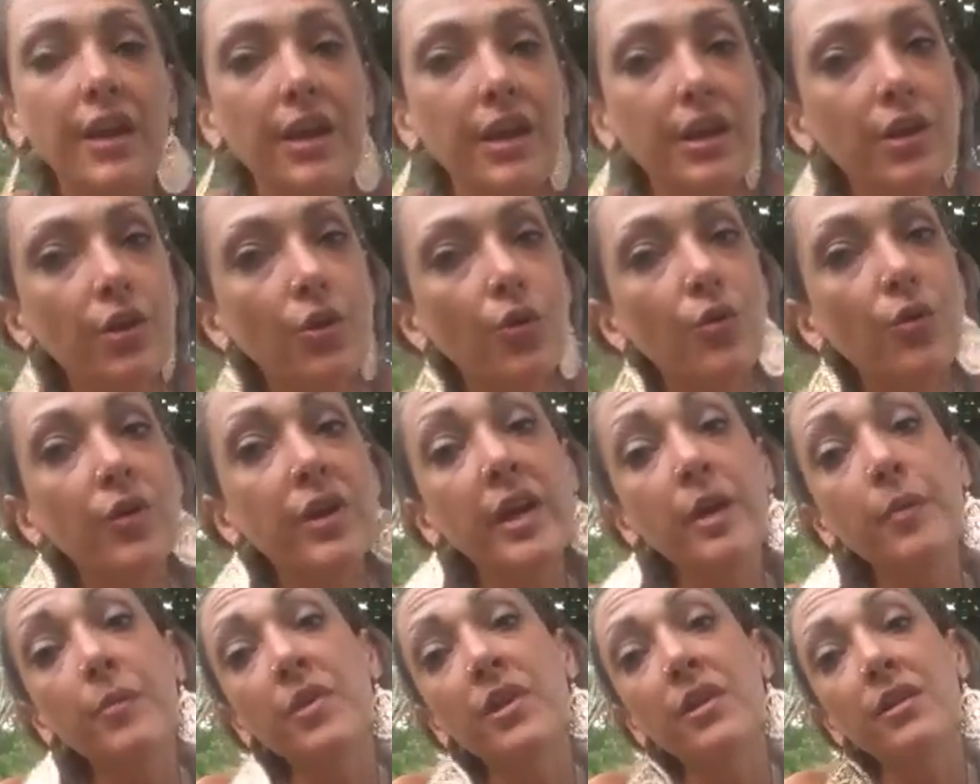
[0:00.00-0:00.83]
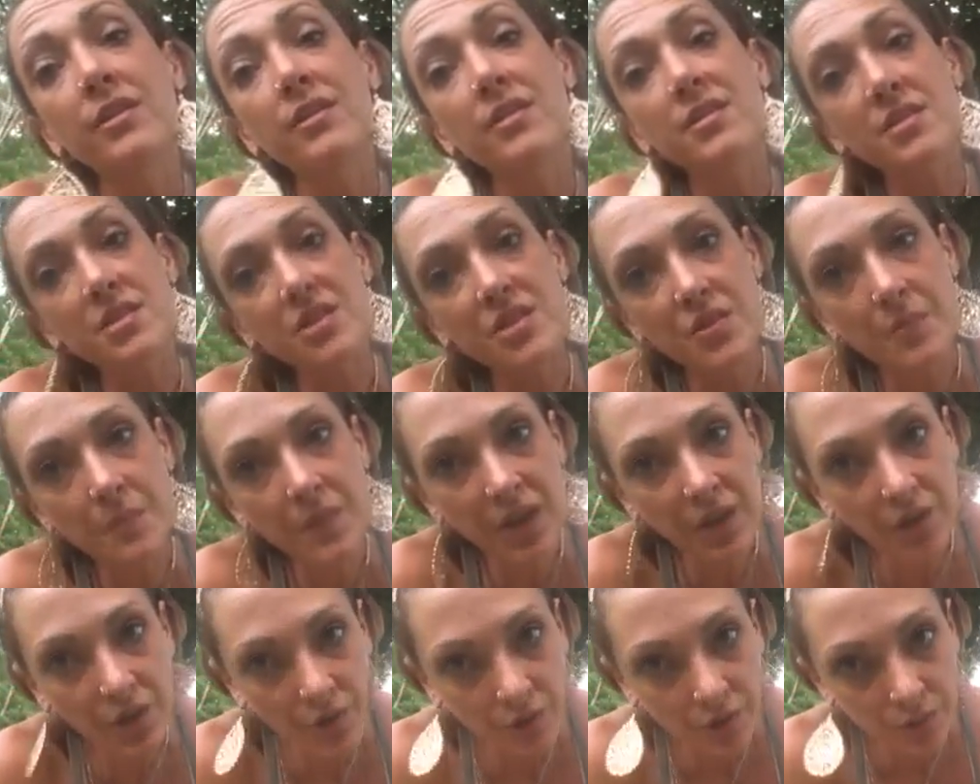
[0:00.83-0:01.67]
an agreement to
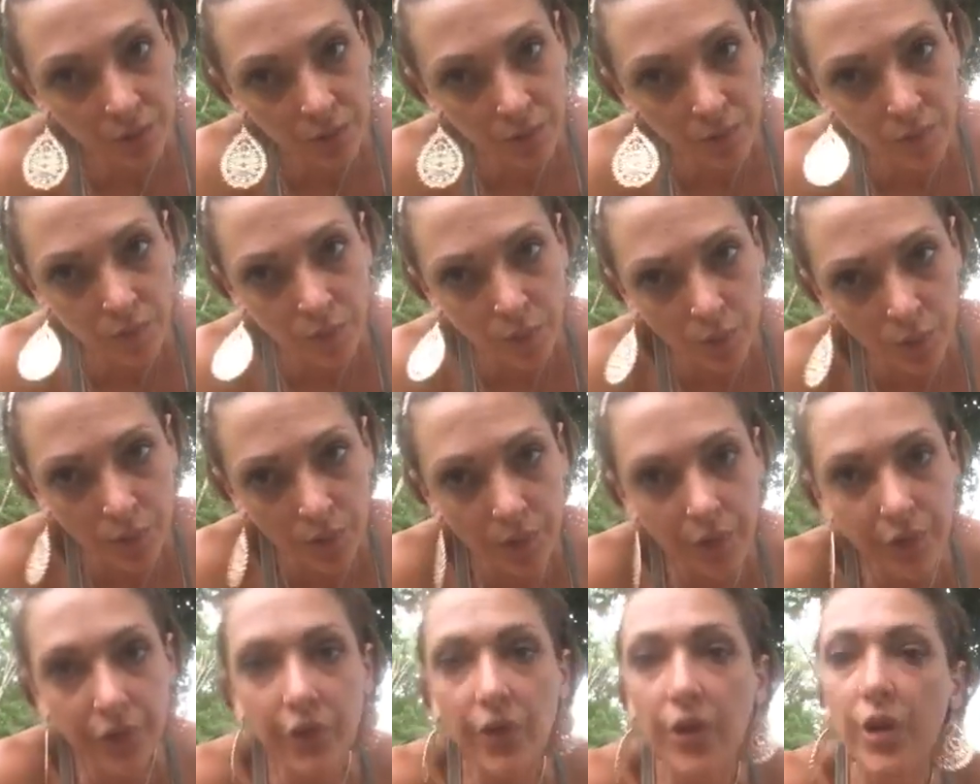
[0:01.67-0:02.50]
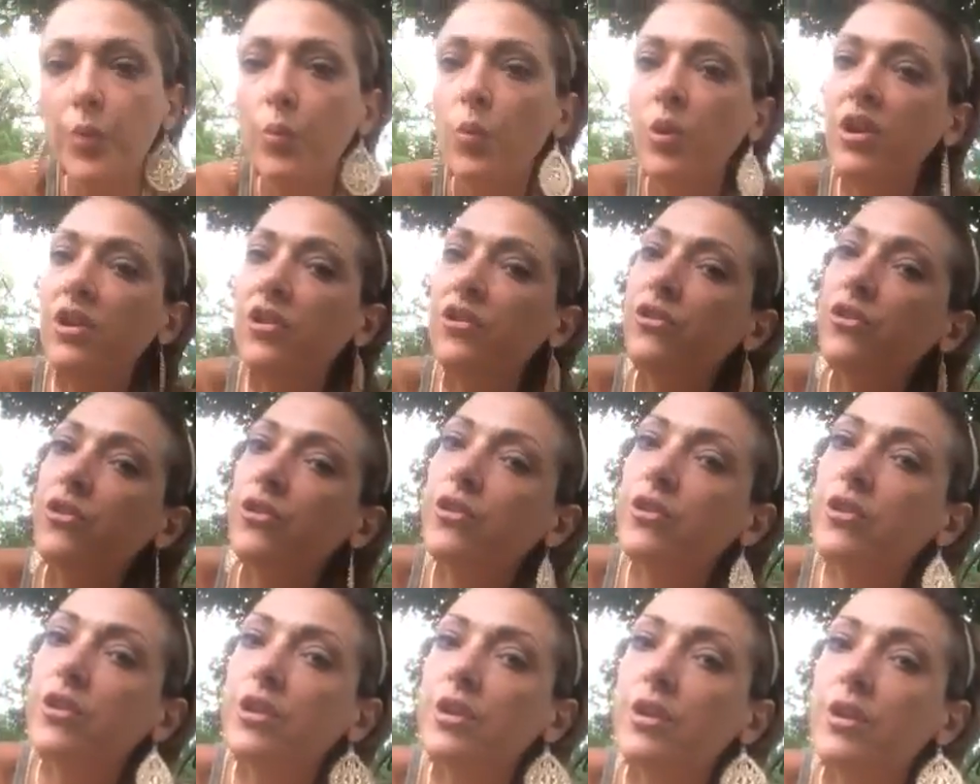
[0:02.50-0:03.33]
make your own rules on what is
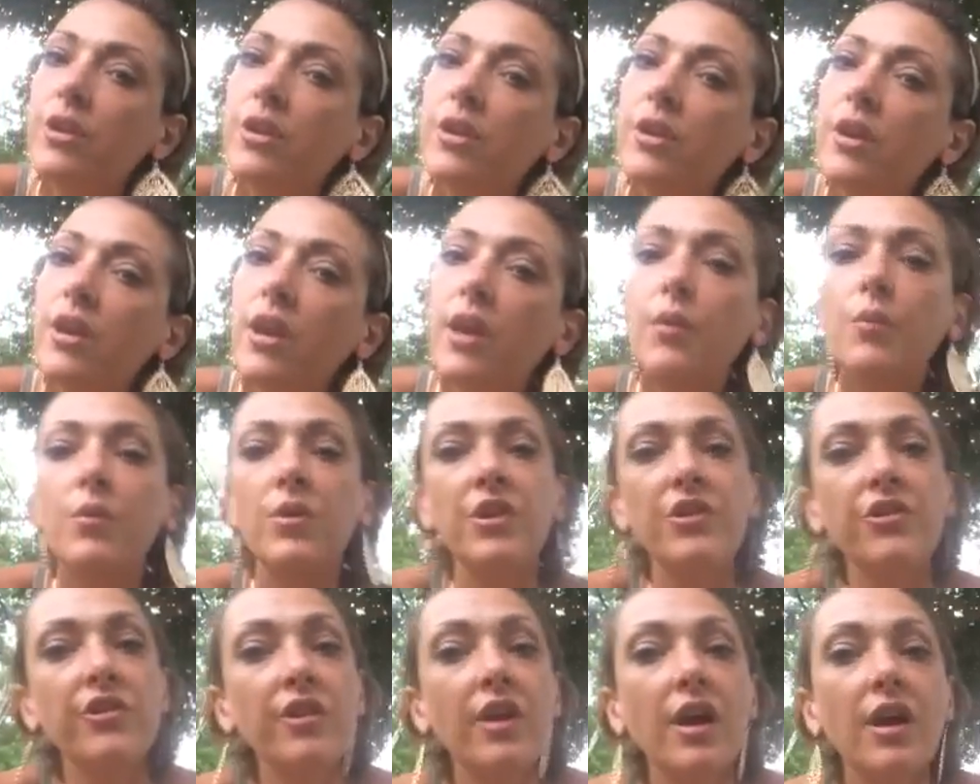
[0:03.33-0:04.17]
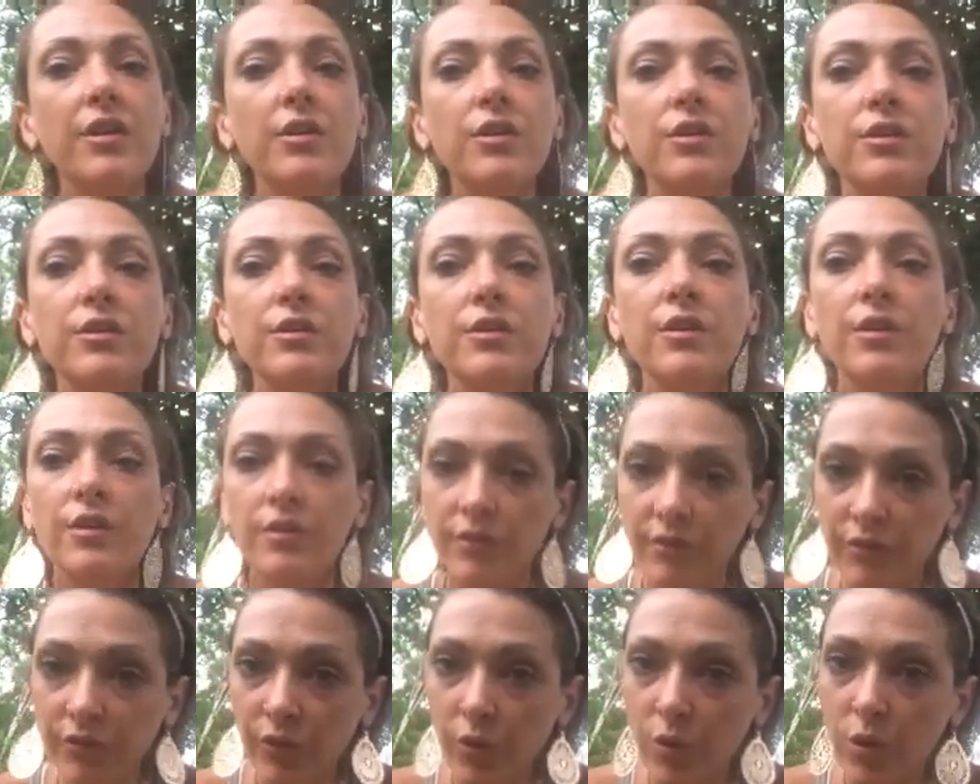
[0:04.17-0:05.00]
good and what is not good
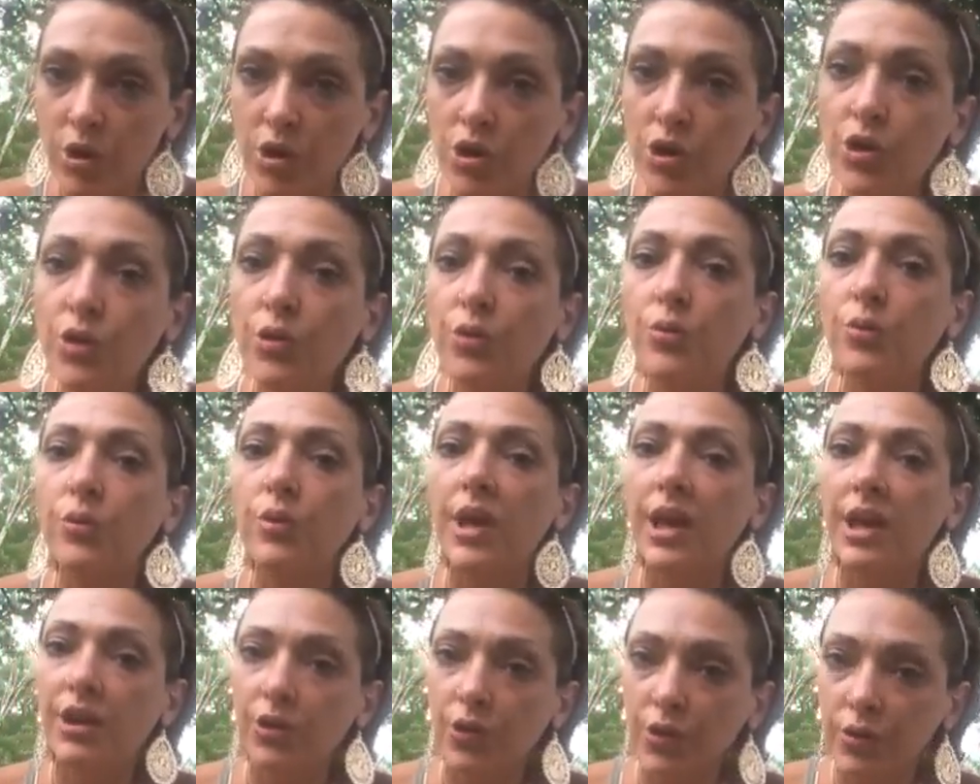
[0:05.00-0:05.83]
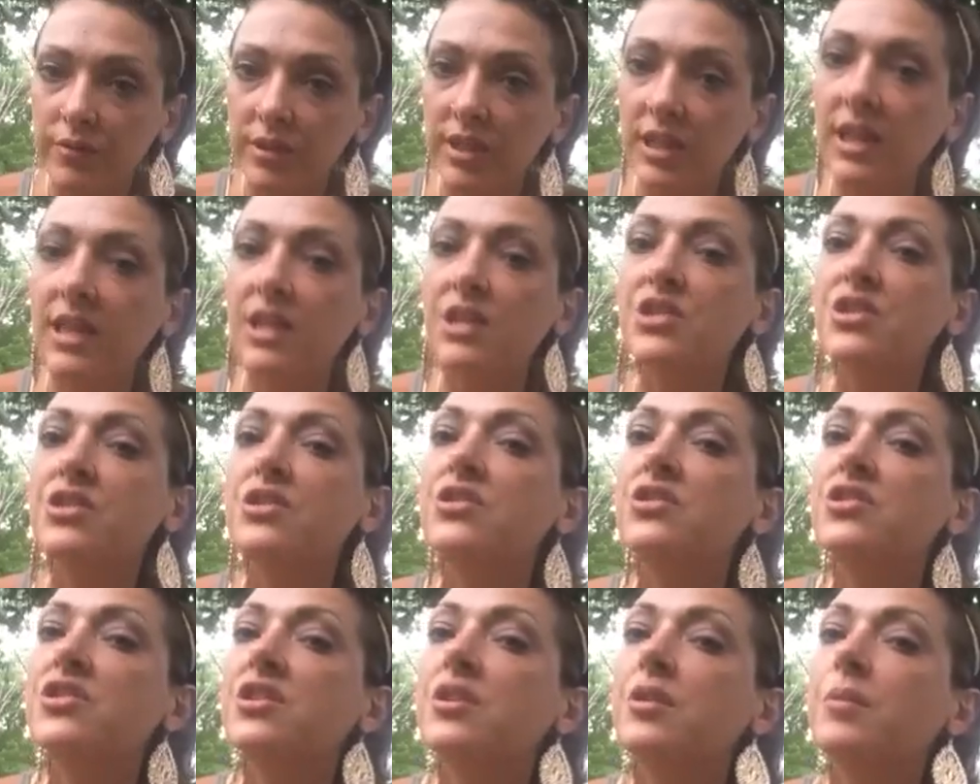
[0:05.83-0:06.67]
for you and your
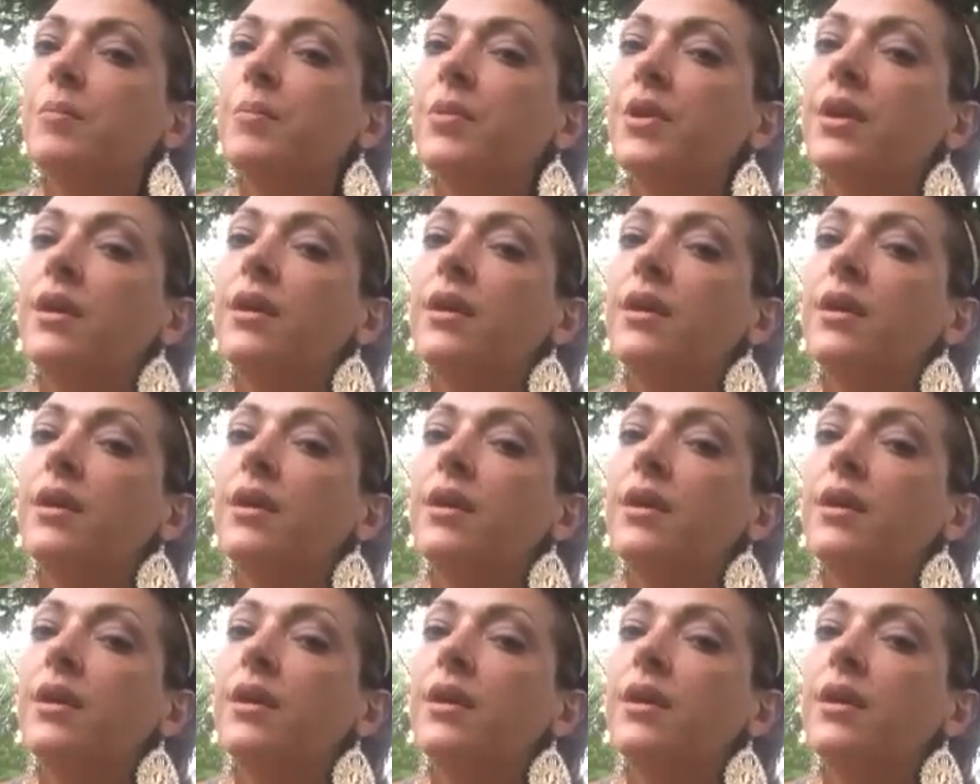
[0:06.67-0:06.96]
relationship.